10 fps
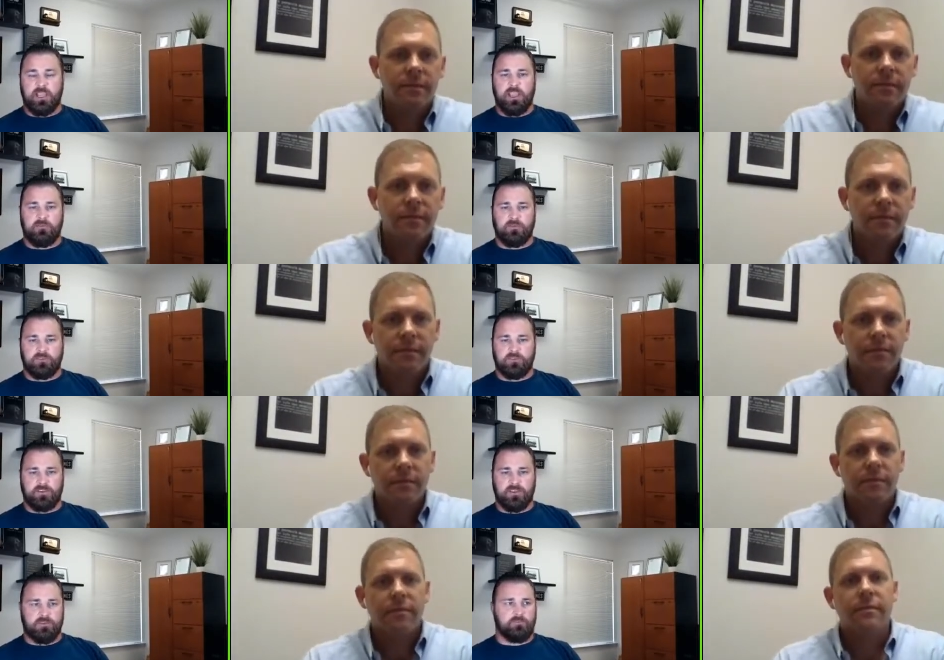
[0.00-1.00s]
Speaker 1: have, it's,
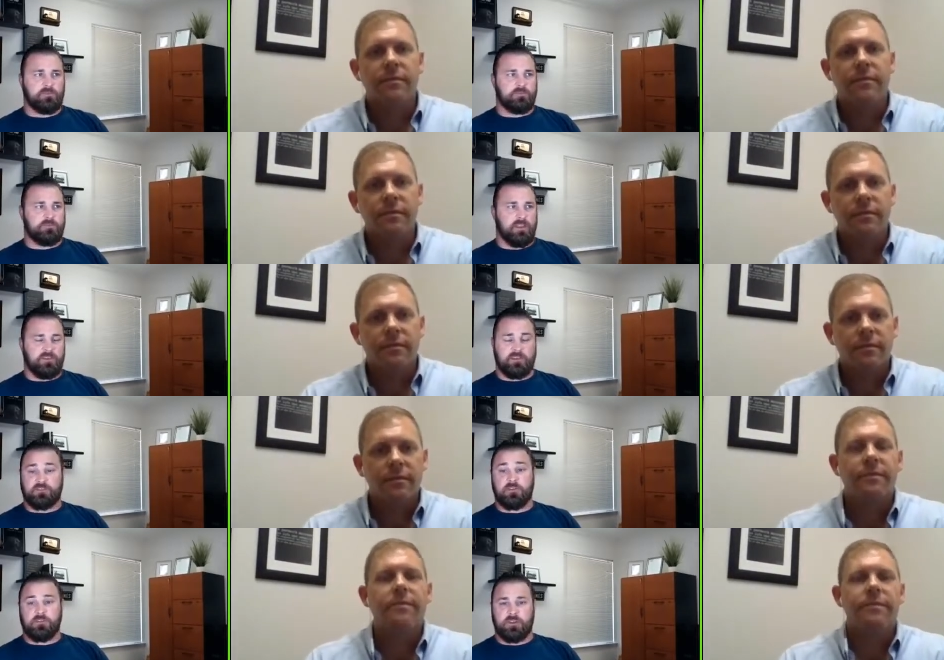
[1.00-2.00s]
you know, I think it's
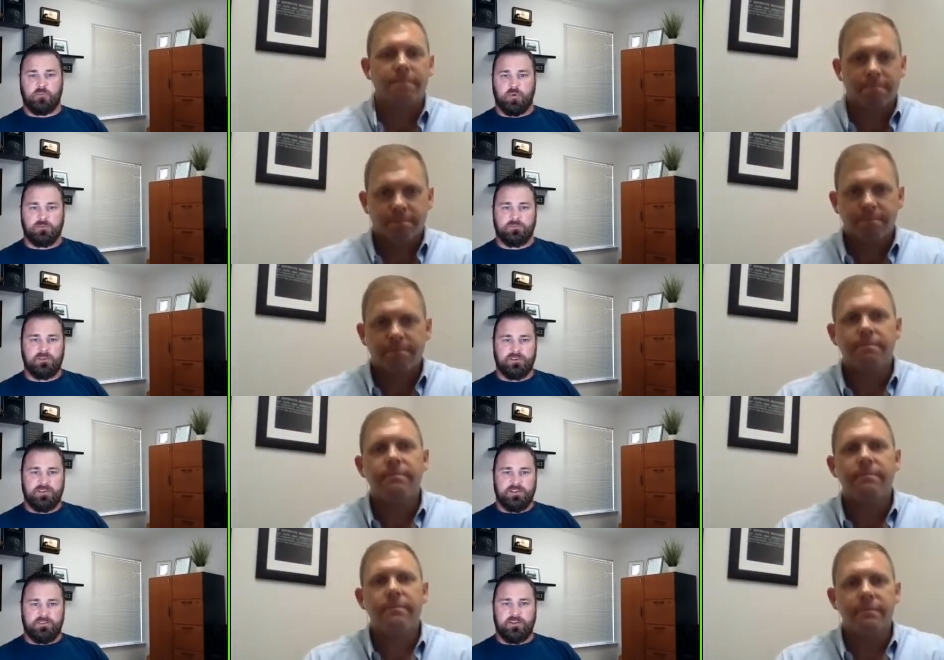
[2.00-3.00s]
critically important.
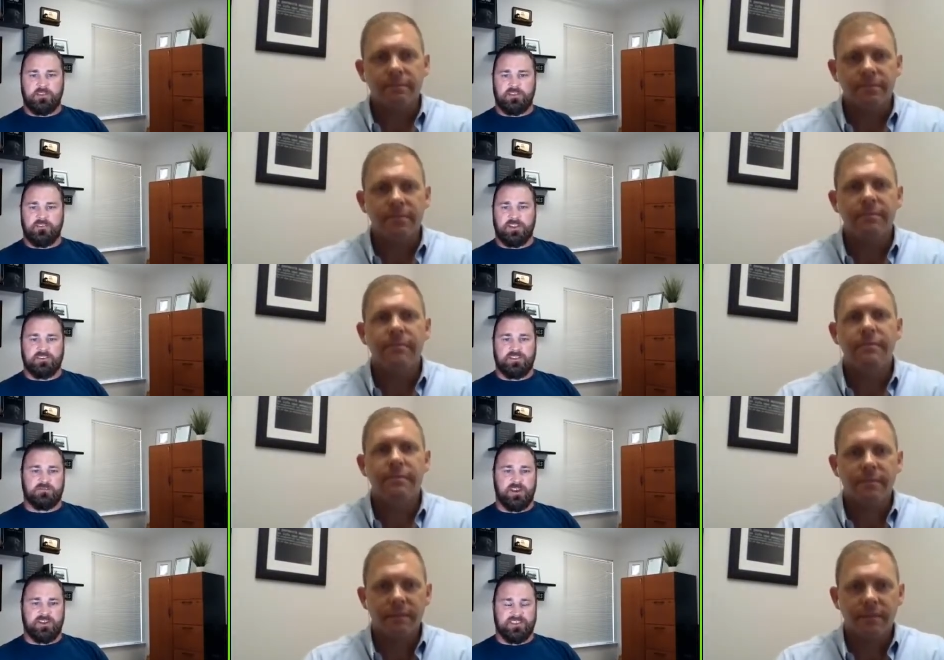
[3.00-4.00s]
If not, then you've got
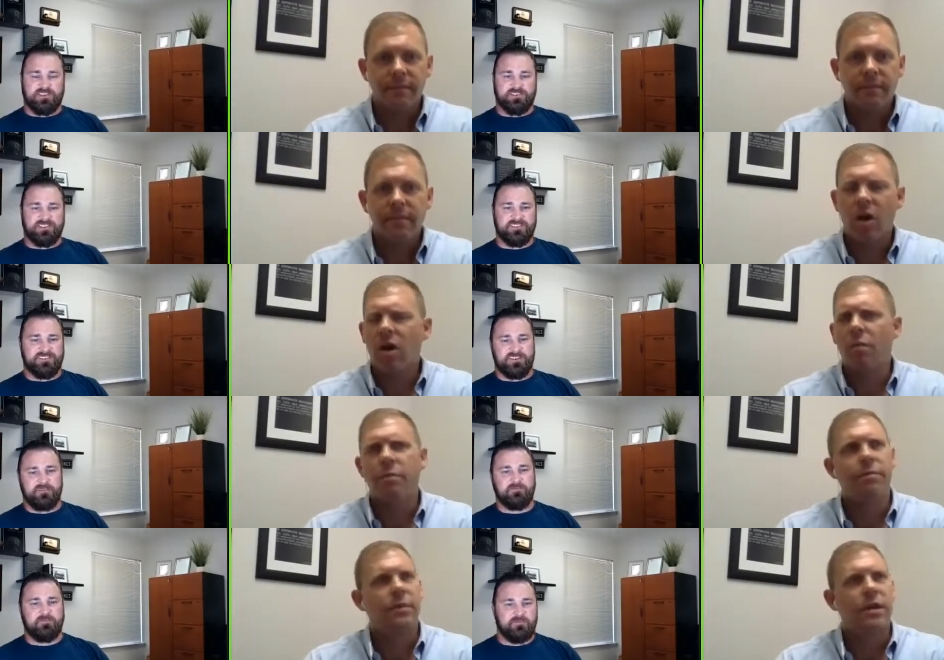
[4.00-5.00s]
things fighting against you. Oh,
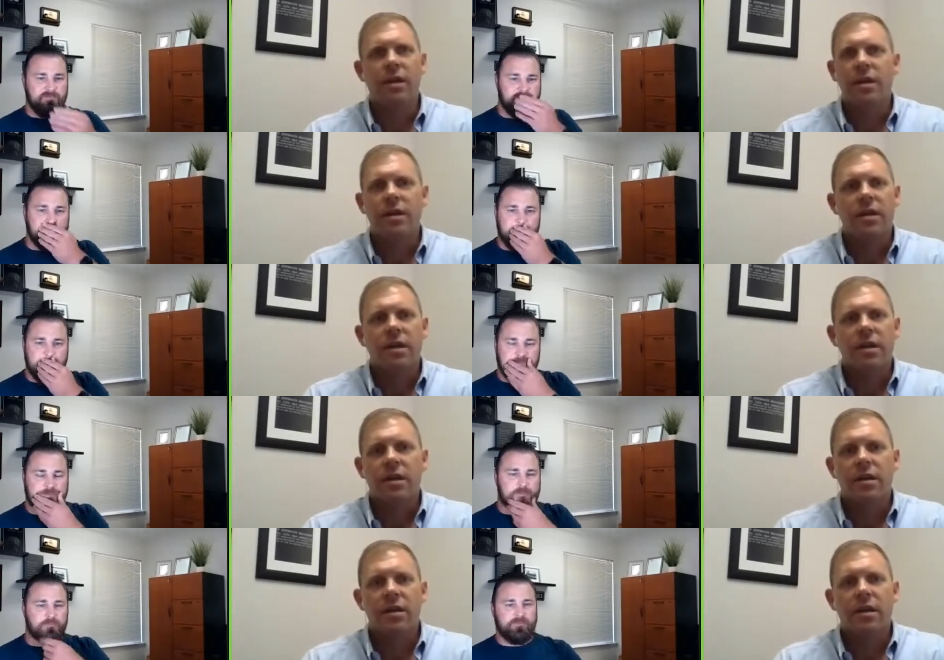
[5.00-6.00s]

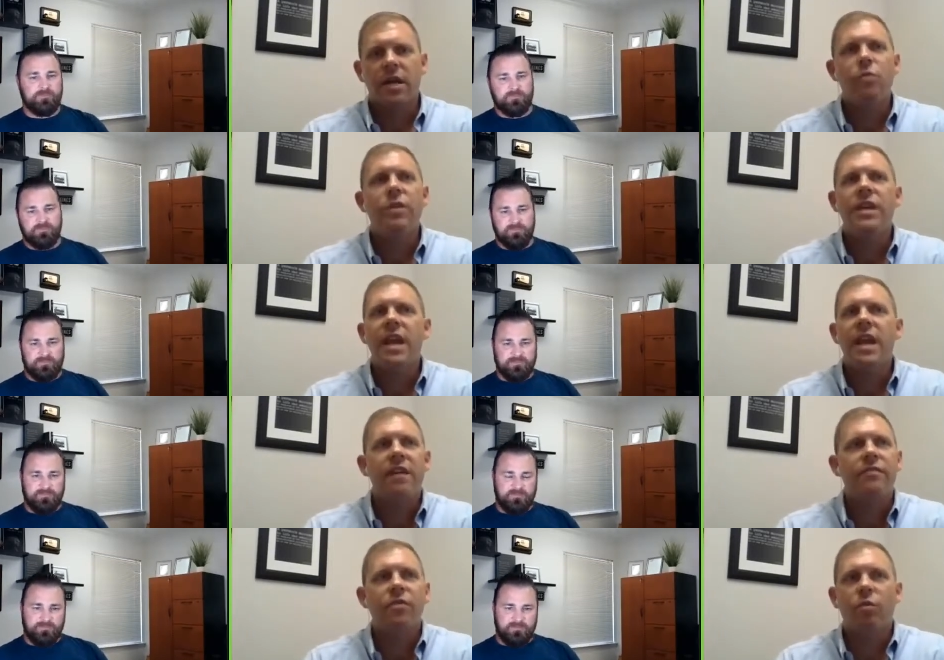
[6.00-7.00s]
Speaker 2: it would
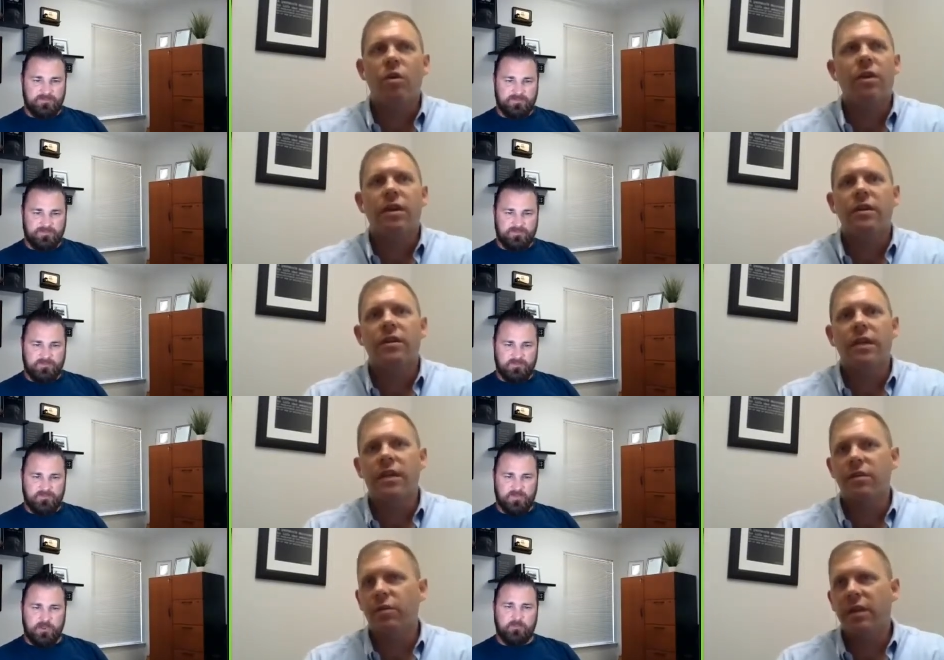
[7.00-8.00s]
never work.
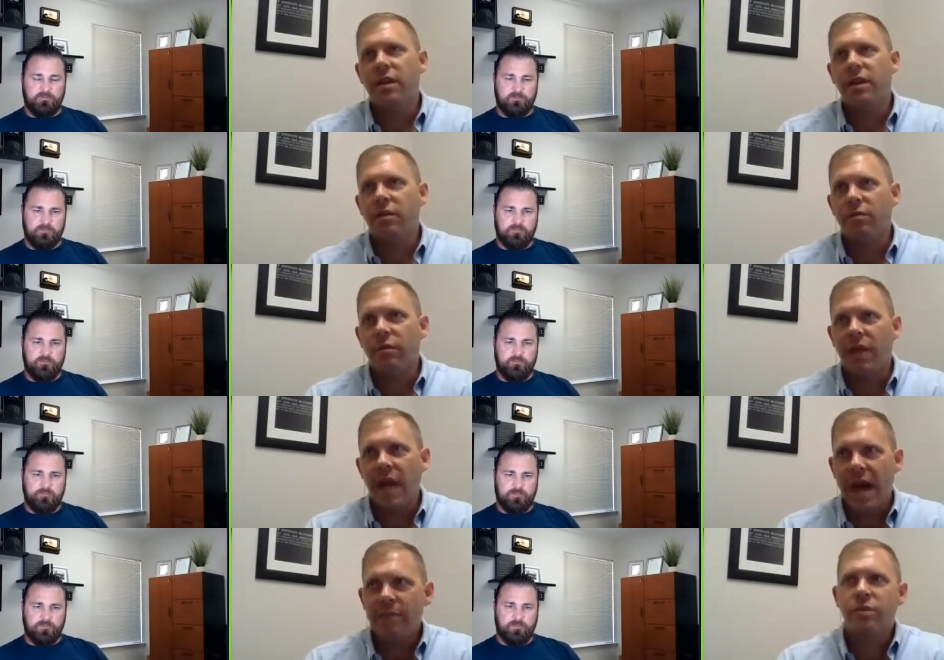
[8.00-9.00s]
Like it would, yeah. it would
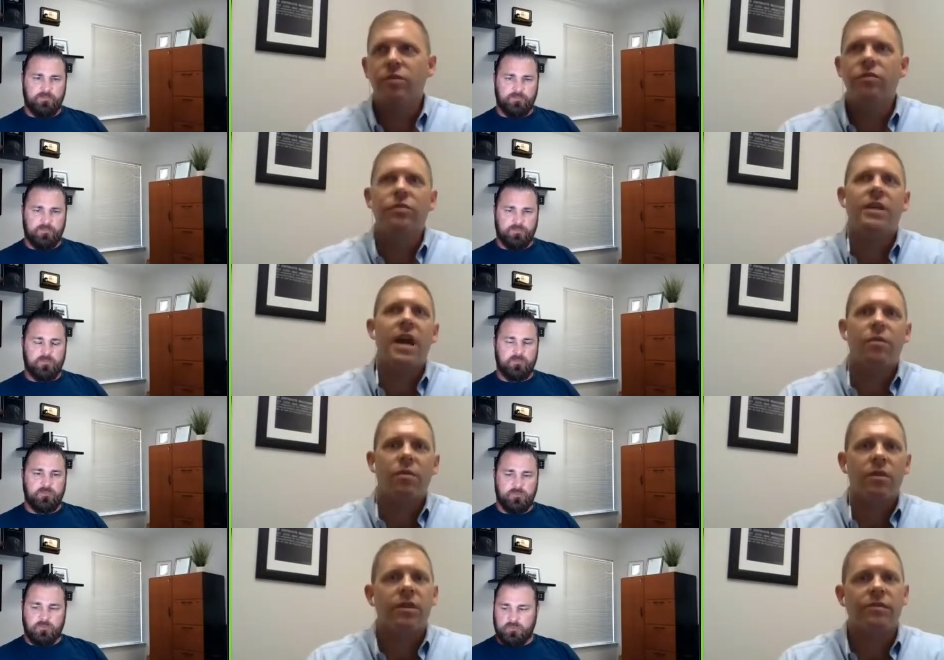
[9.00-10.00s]
absolutely not
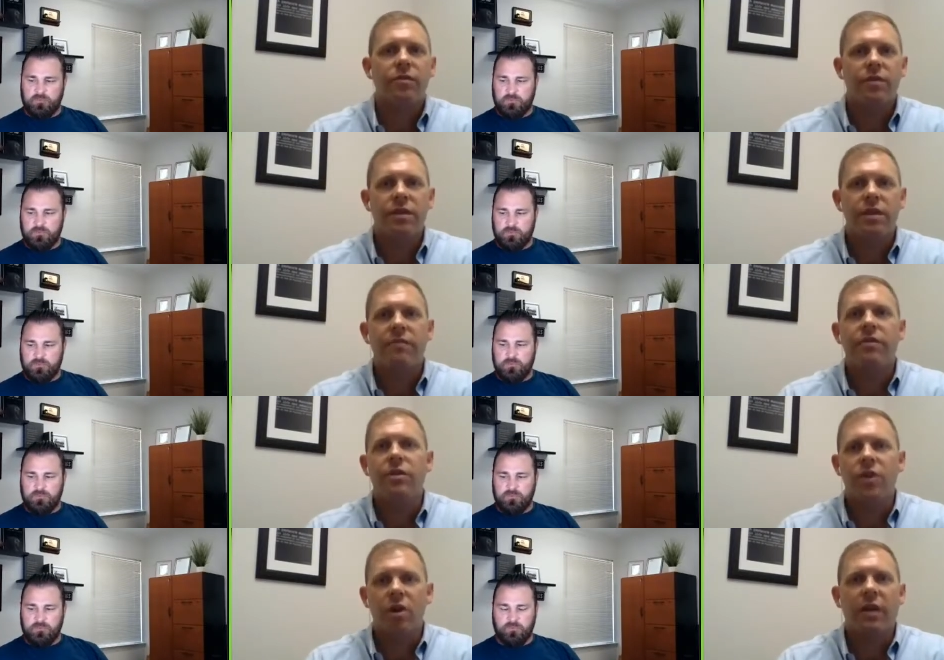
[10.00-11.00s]
work if you if you
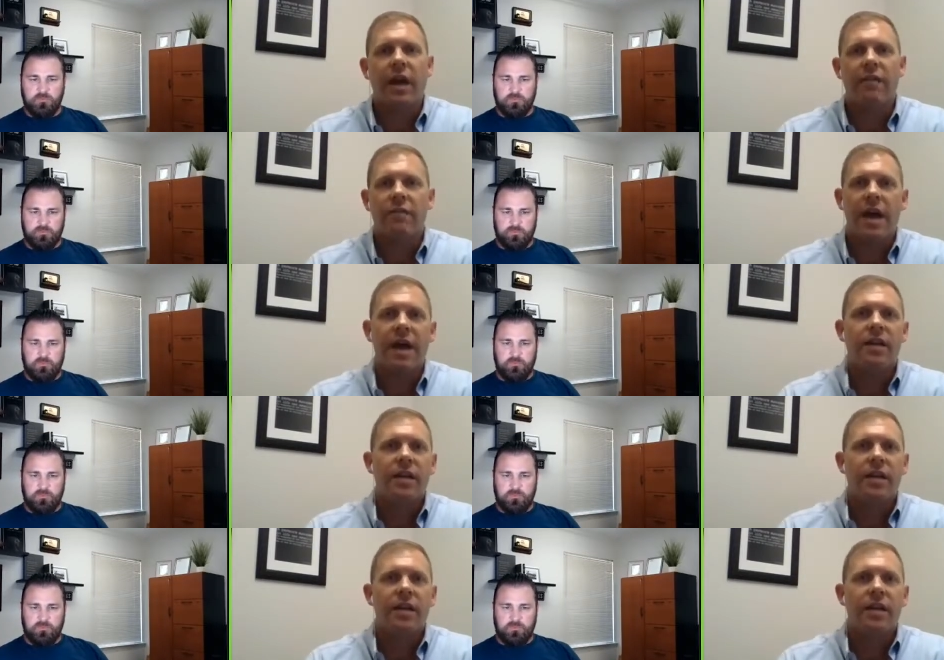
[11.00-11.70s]
don't have that.